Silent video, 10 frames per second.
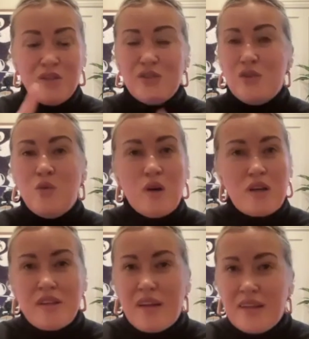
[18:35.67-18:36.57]
do
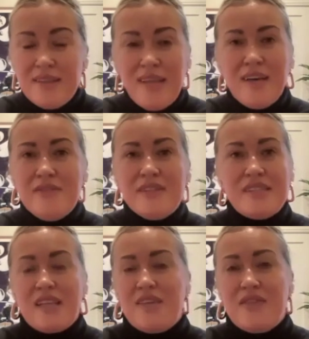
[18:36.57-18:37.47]
work that I love, and
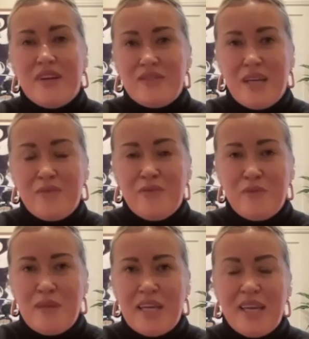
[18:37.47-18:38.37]
still have enough time for
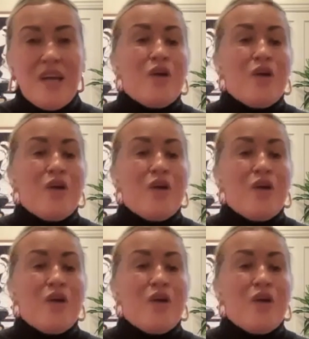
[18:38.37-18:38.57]
me